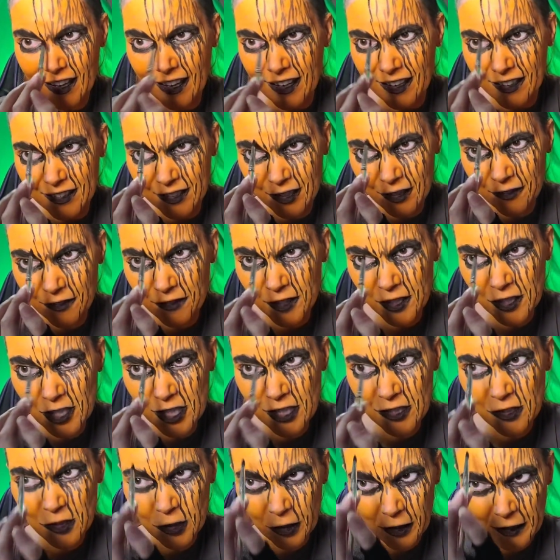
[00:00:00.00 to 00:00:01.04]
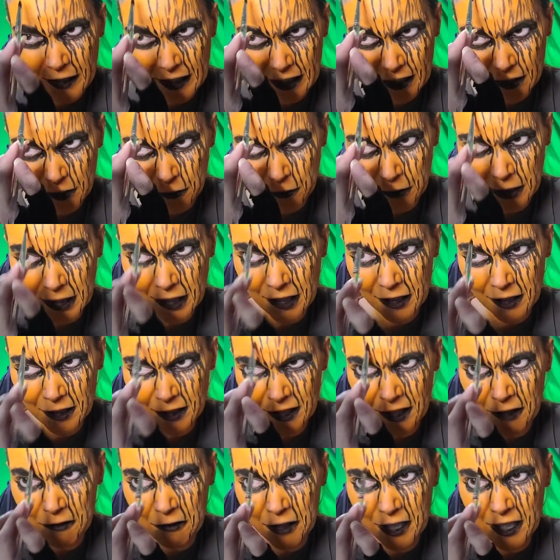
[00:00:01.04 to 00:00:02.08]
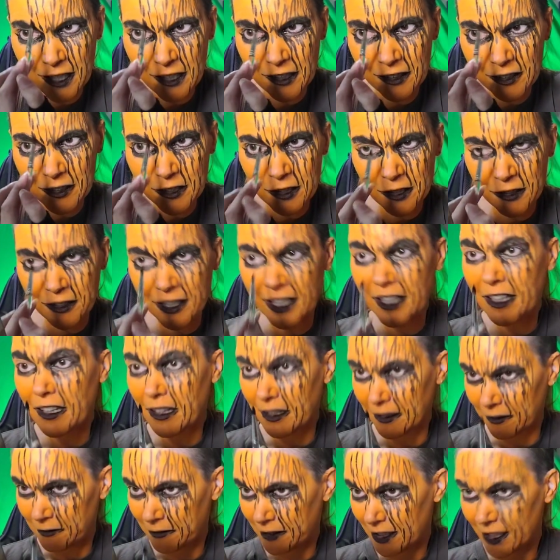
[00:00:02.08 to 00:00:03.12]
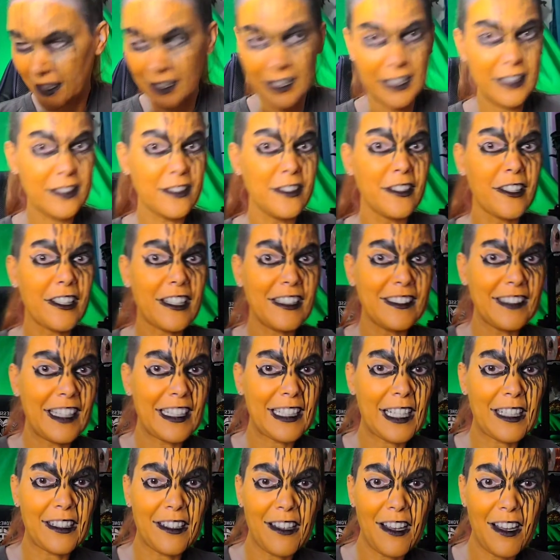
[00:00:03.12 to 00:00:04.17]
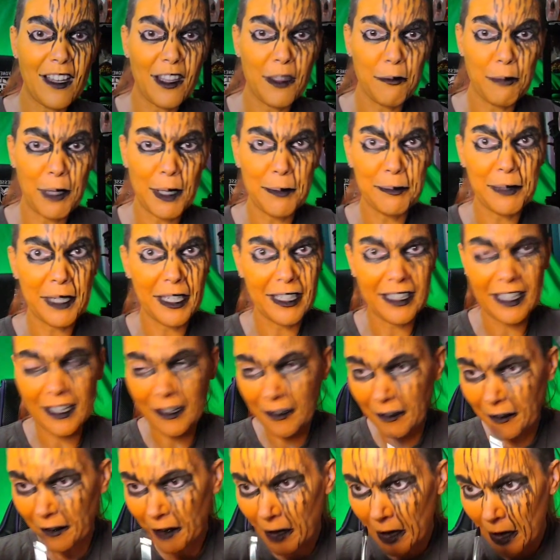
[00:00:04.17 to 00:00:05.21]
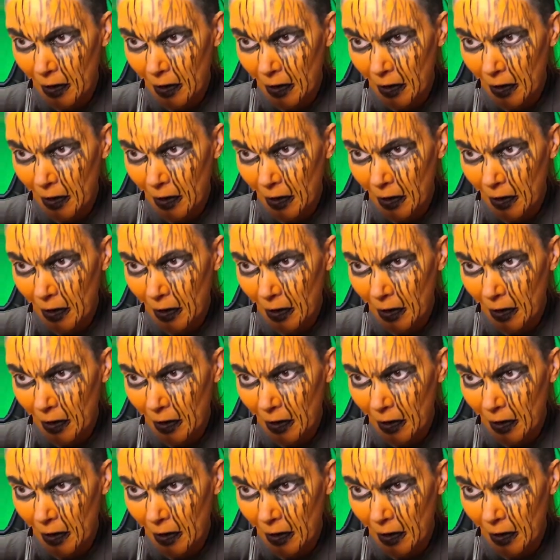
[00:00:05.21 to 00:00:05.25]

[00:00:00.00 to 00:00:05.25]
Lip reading: So if you're just joining us, we are doing, well, it's looking like a goth pumpkin here.